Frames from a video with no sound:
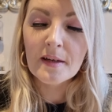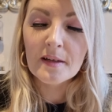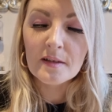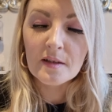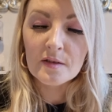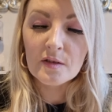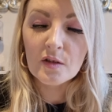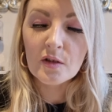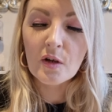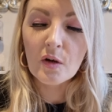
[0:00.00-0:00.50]

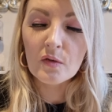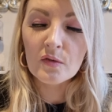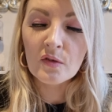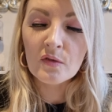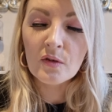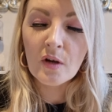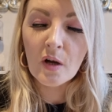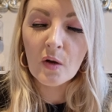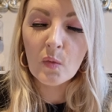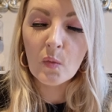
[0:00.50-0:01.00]
That they're going the
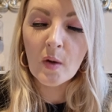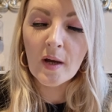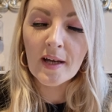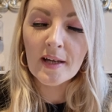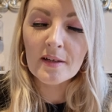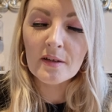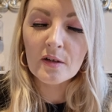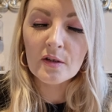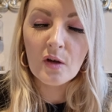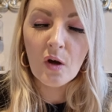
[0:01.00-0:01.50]
wrong way,
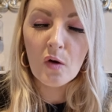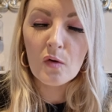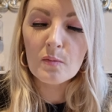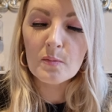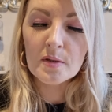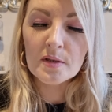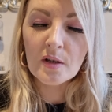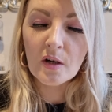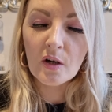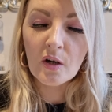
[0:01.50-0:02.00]
Lord.
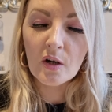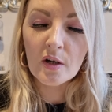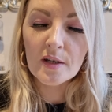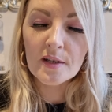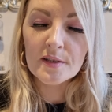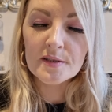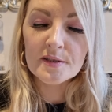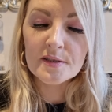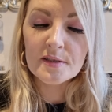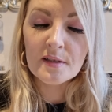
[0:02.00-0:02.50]
Open their
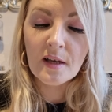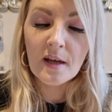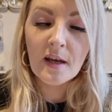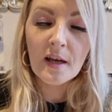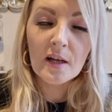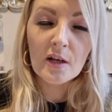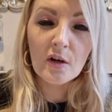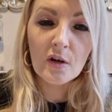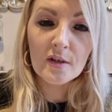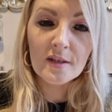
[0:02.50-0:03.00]
eyes,
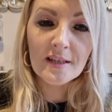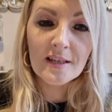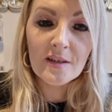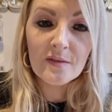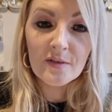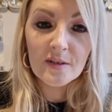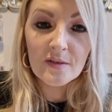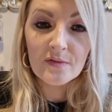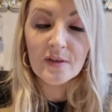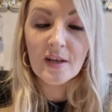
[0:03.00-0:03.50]
Lord,
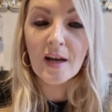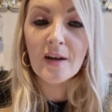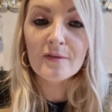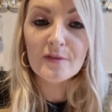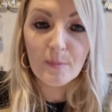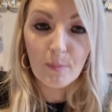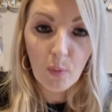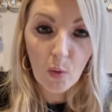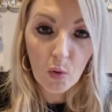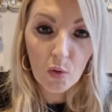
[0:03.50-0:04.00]
even if you have
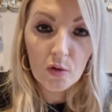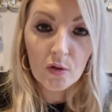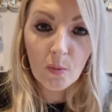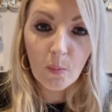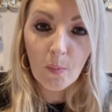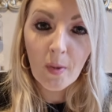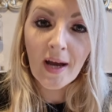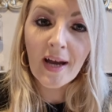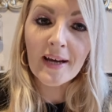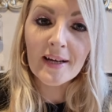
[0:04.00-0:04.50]
to pull them
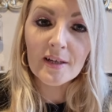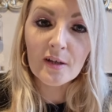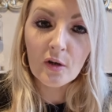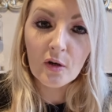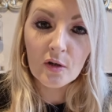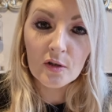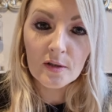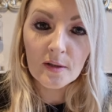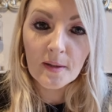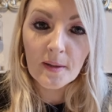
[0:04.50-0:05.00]
back,
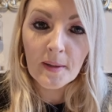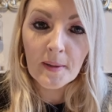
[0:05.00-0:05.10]
Lord.